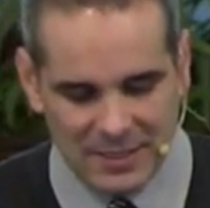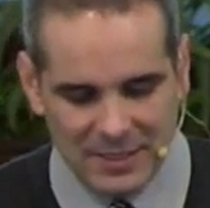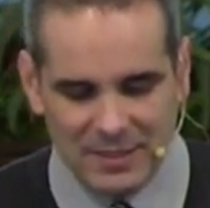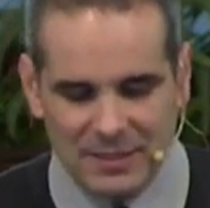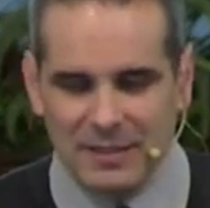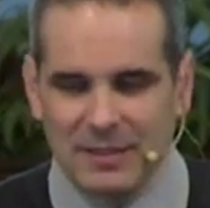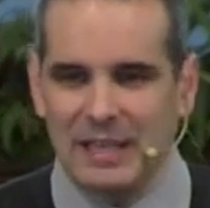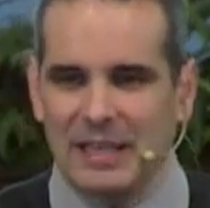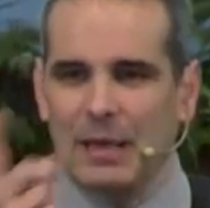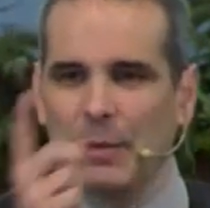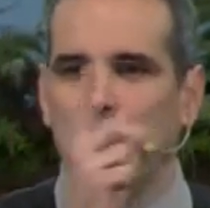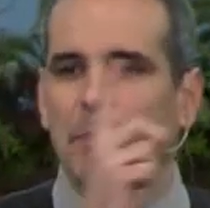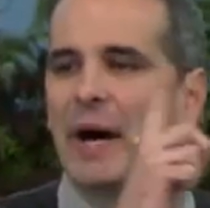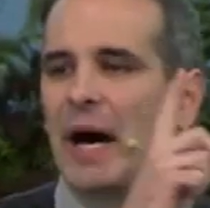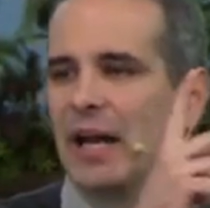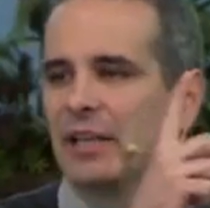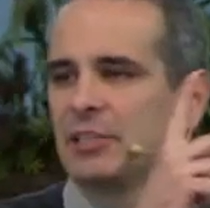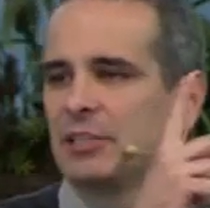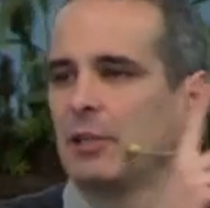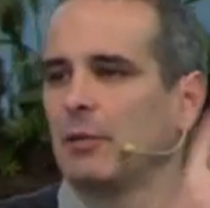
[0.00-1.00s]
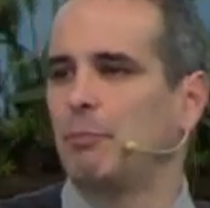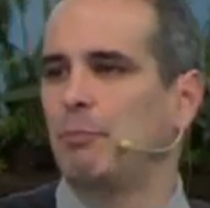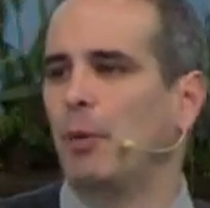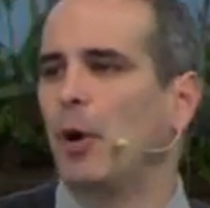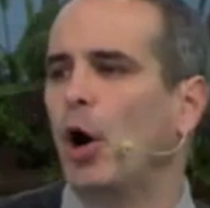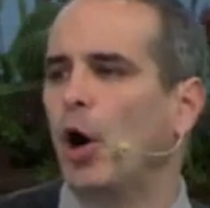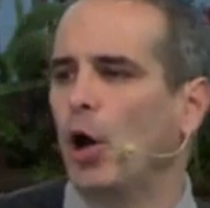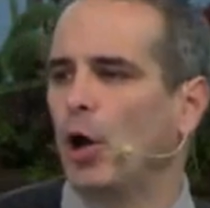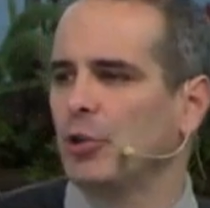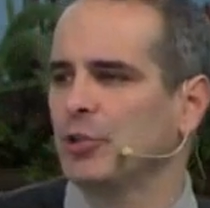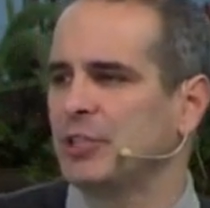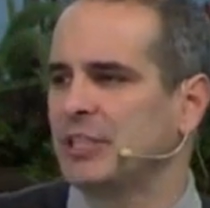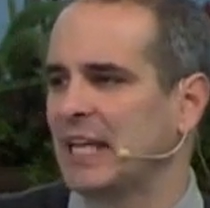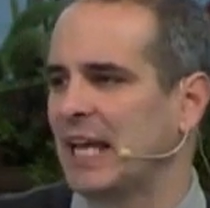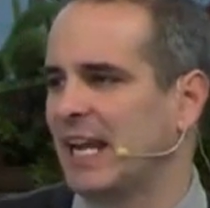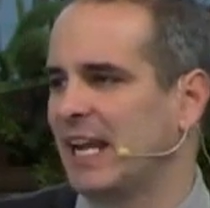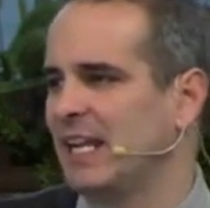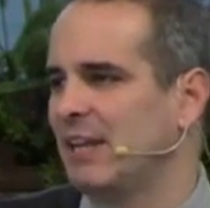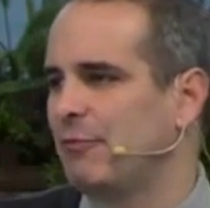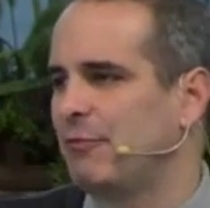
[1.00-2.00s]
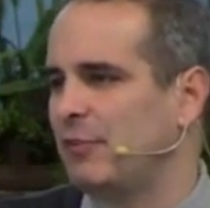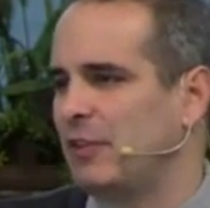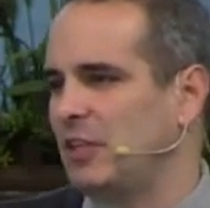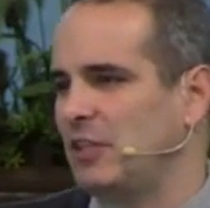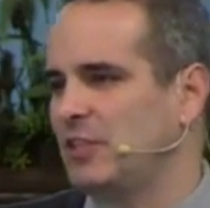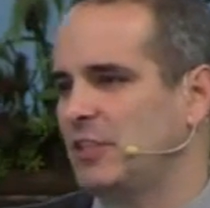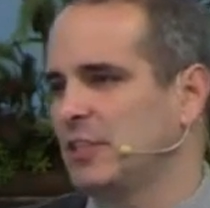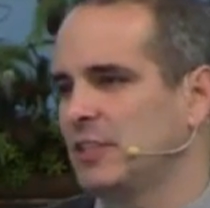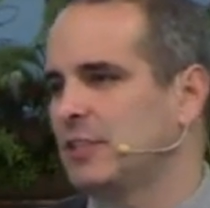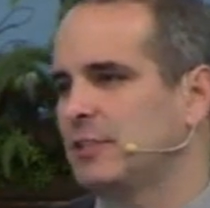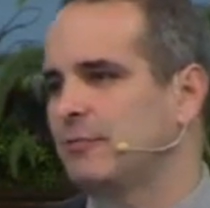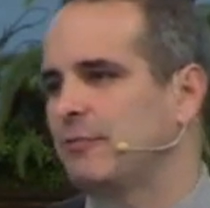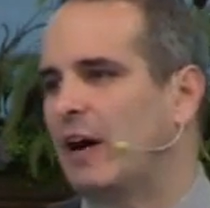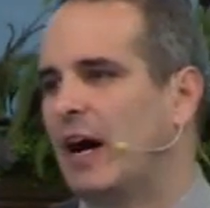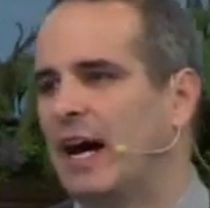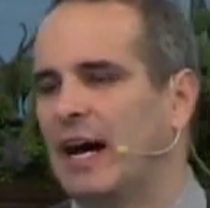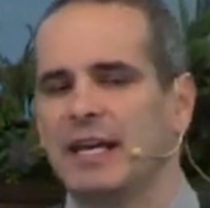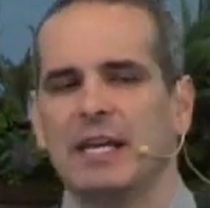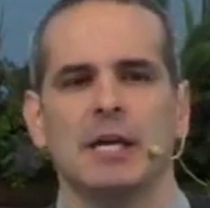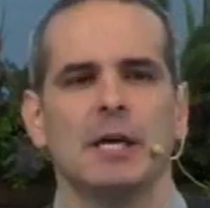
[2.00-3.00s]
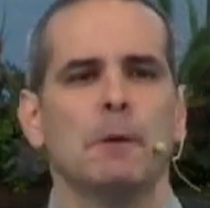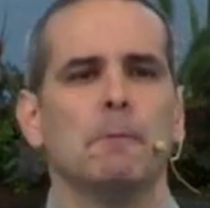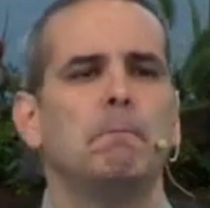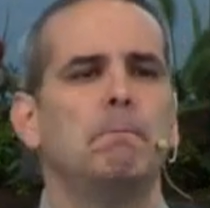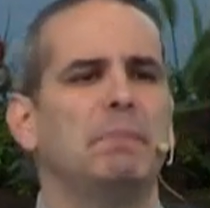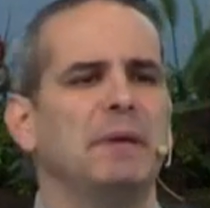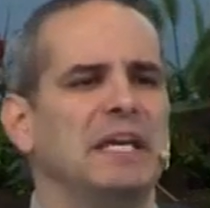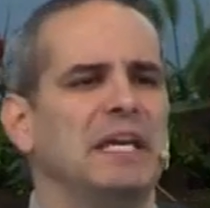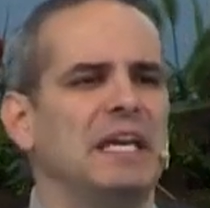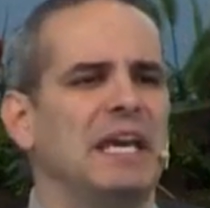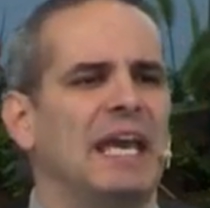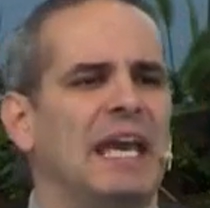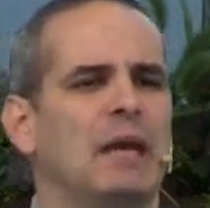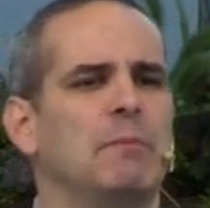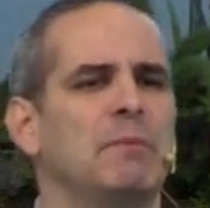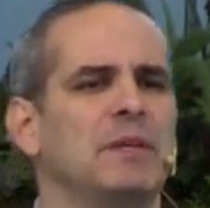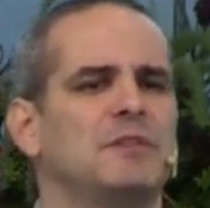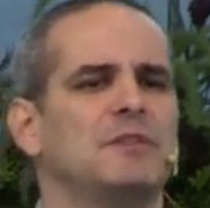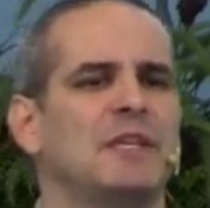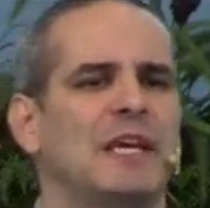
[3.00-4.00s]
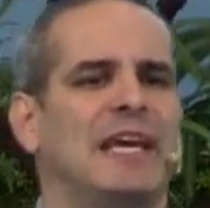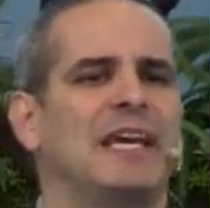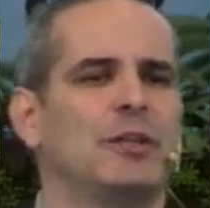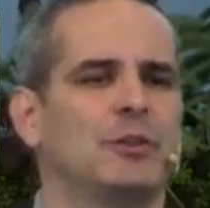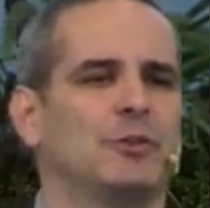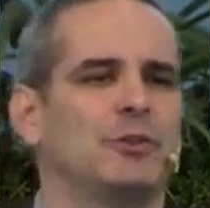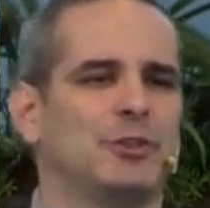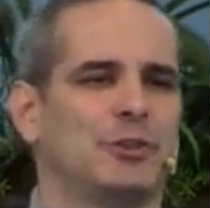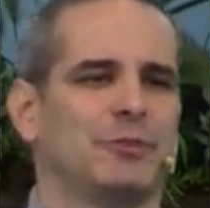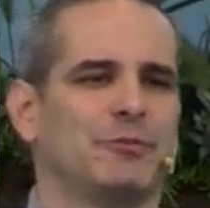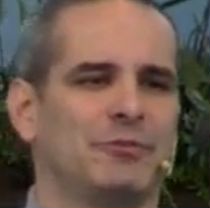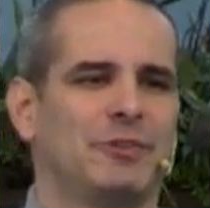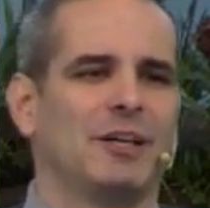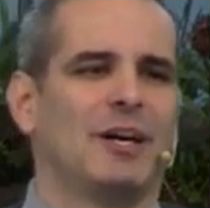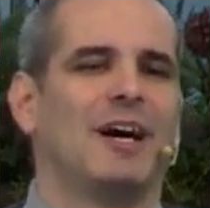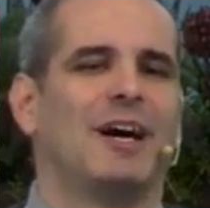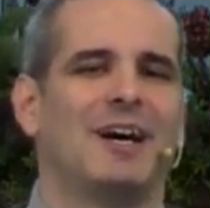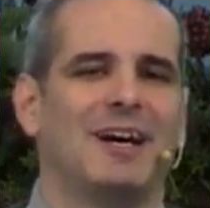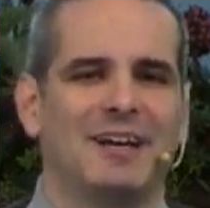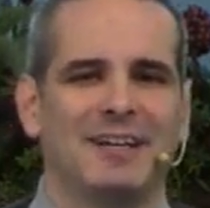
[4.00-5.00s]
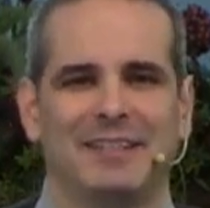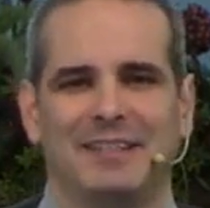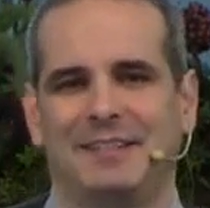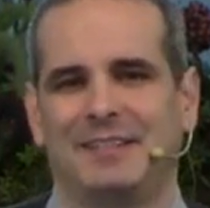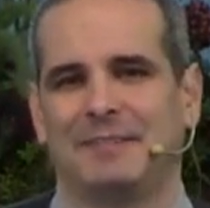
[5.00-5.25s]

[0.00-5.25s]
The Apostle Paul said in Ephesians 5, be imitators of God.